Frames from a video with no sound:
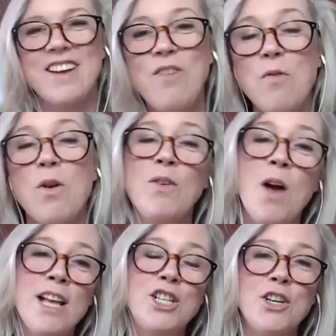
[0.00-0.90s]
Well,
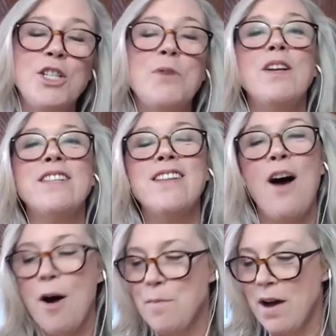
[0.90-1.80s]
do you want to
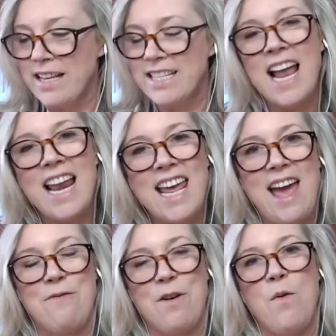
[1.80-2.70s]
start by telling
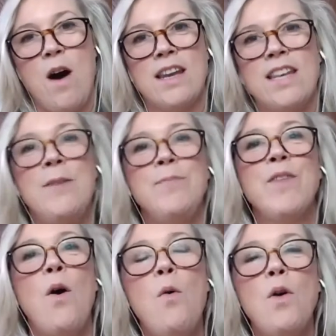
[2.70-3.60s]
everyone
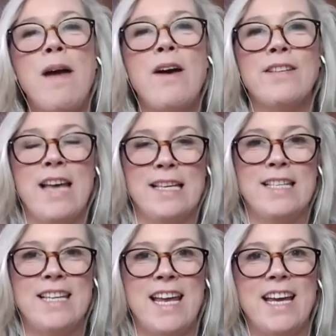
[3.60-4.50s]
all about
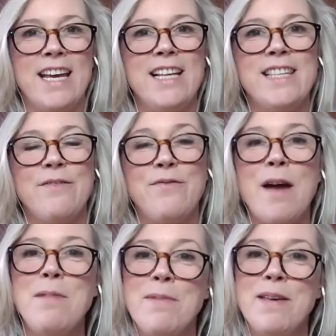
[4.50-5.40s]
Tusting? It's a
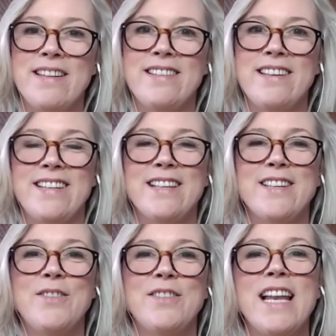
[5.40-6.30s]
family business, isn't it?
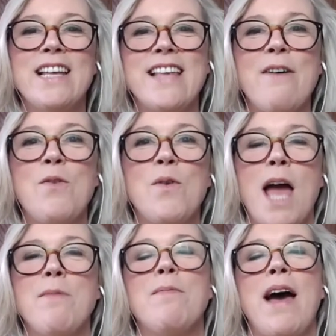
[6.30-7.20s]
So tell us how it all
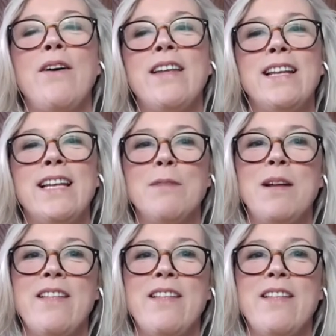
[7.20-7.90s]
came about and a little bit of the